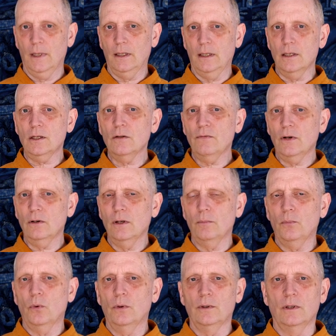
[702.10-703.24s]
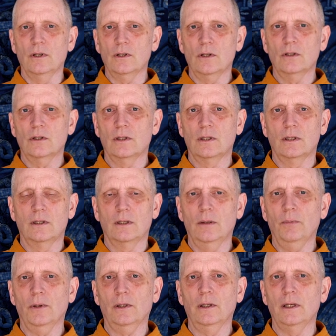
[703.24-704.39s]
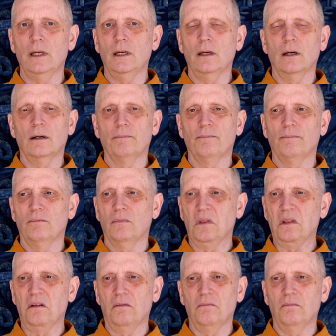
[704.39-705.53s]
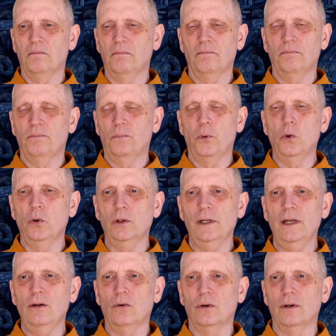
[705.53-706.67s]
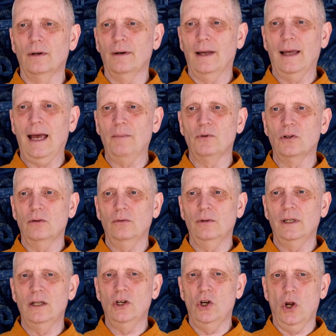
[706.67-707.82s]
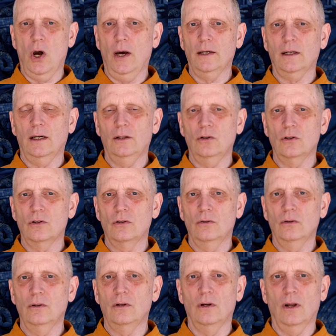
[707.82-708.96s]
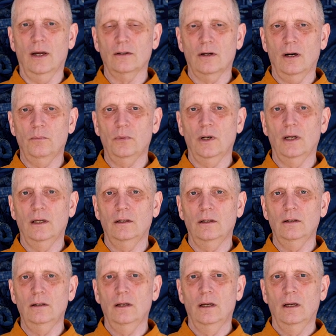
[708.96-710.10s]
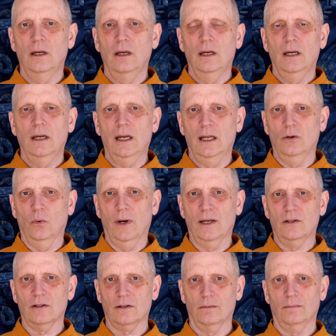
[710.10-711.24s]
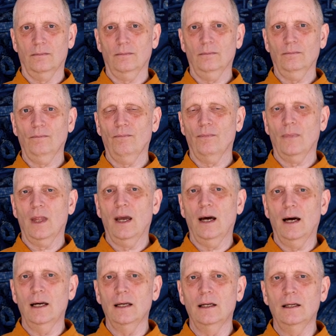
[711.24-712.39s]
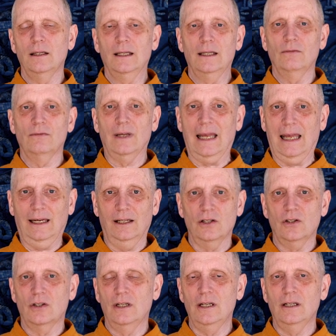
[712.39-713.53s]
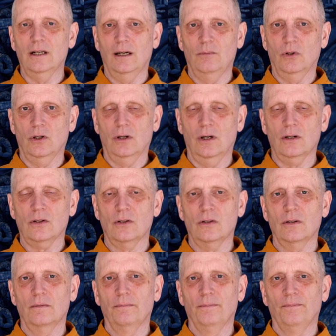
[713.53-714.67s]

This is very important. This is typically poorly or absolutely not understood, not comprehended in the West. I give endless Tea Time talks